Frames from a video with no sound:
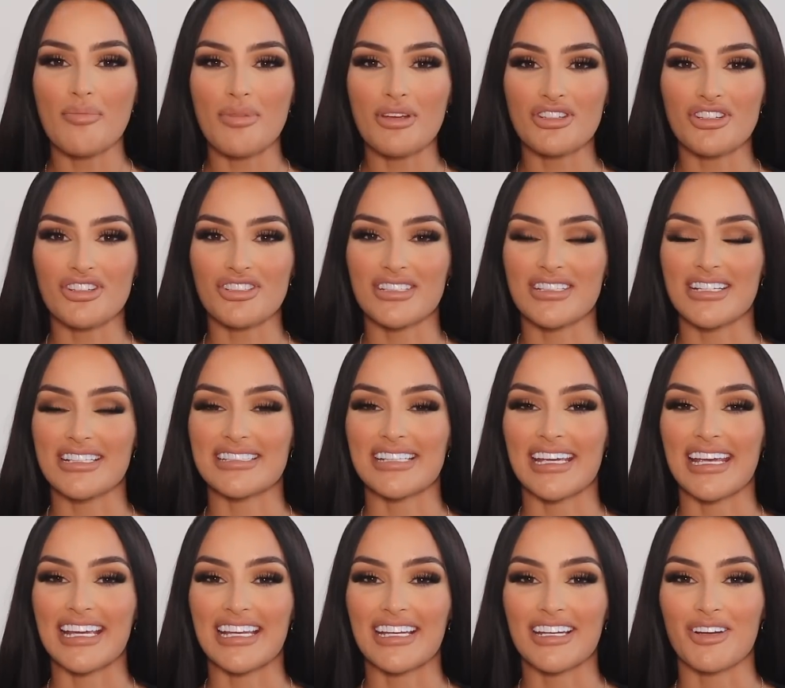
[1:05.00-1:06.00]
been using this
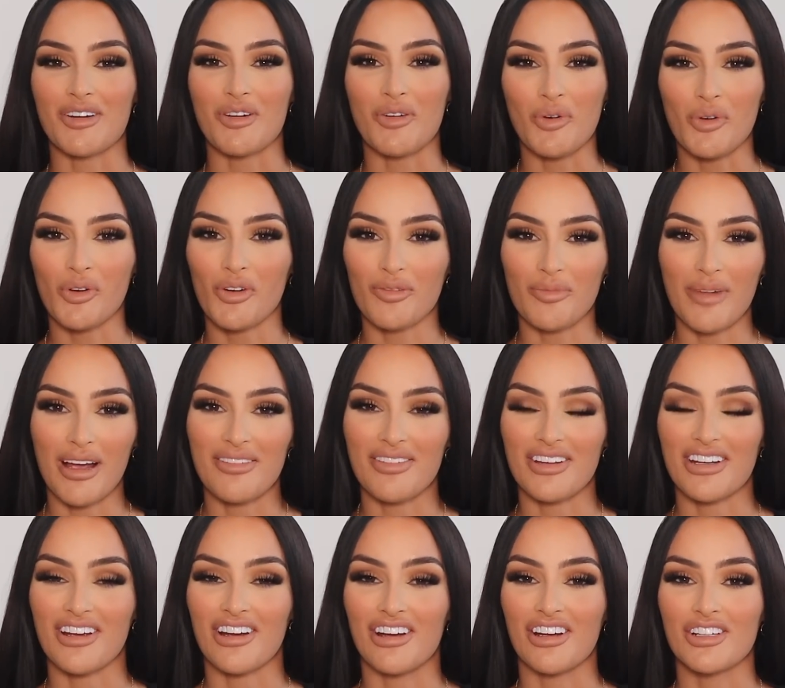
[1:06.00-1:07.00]
in all of my
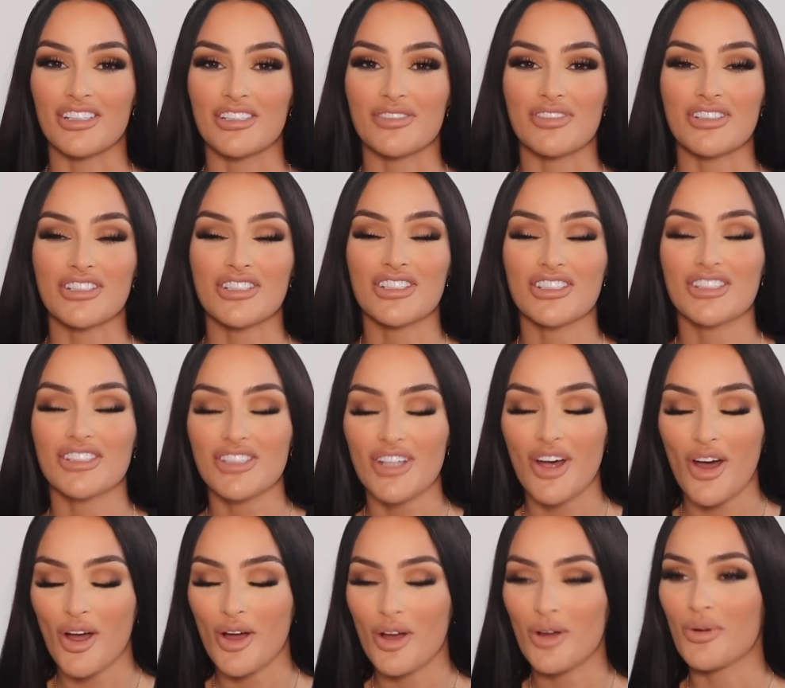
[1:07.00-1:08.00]
videos for
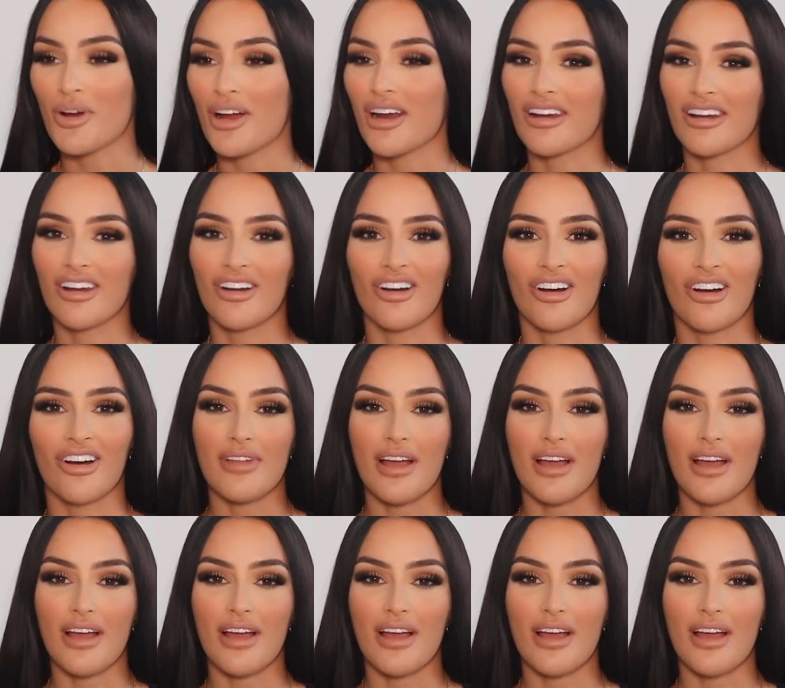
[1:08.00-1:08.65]
so long.